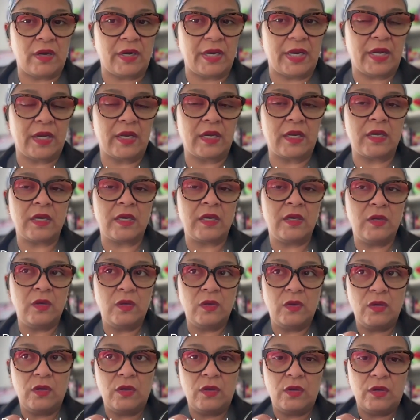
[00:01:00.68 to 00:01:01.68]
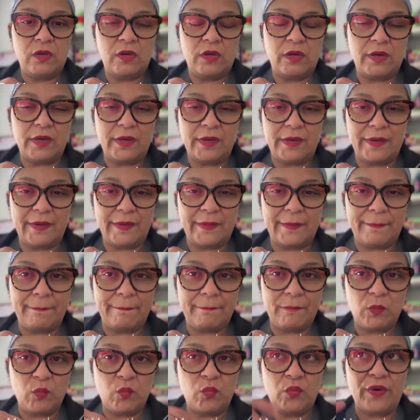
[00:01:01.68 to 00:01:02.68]
chronic.
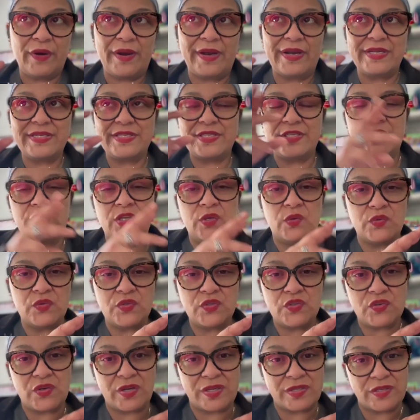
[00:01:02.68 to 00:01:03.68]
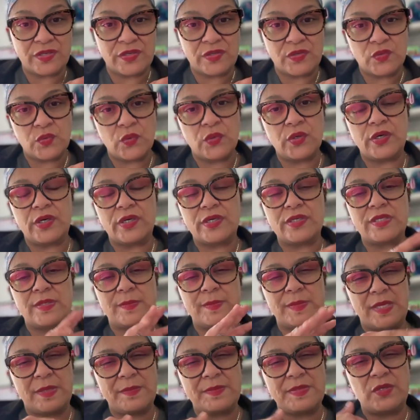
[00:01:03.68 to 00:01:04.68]
Whereas acute stress disorder,
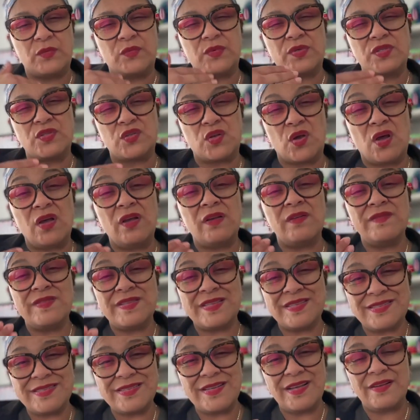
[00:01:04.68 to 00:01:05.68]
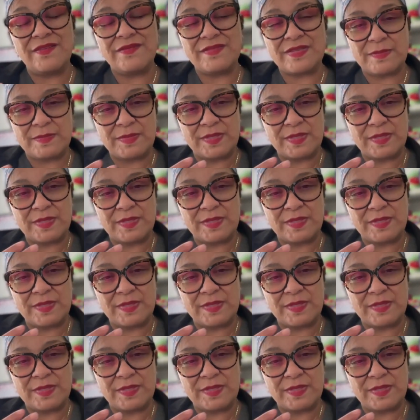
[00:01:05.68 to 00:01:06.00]
sometimes it resolves itself.